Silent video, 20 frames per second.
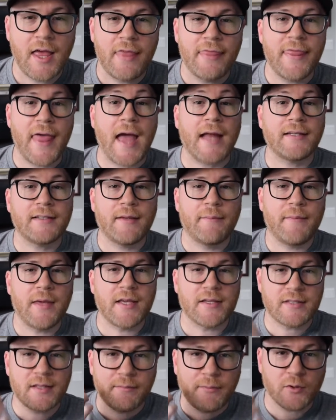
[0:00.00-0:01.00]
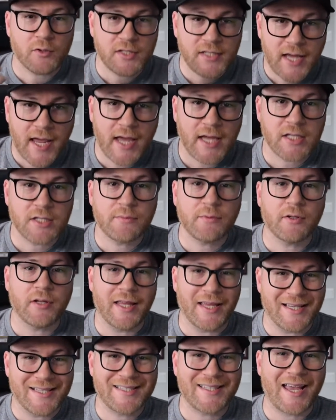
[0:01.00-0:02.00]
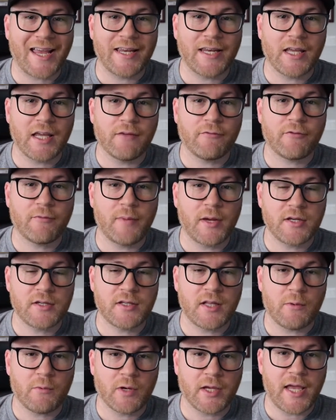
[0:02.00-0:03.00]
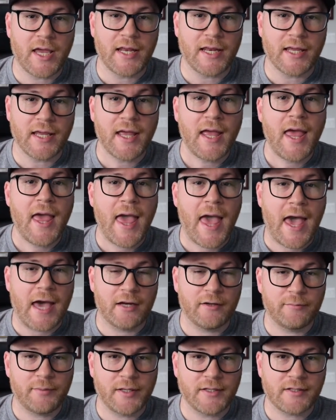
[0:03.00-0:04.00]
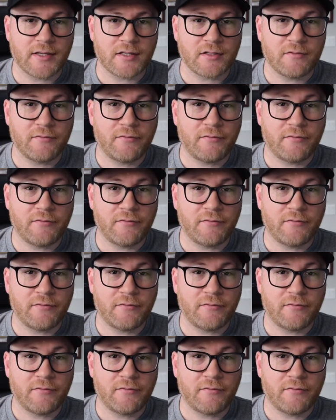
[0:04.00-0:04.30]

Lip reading: That, to me, is the most tangible, exciting information that we're getting out of PlayStation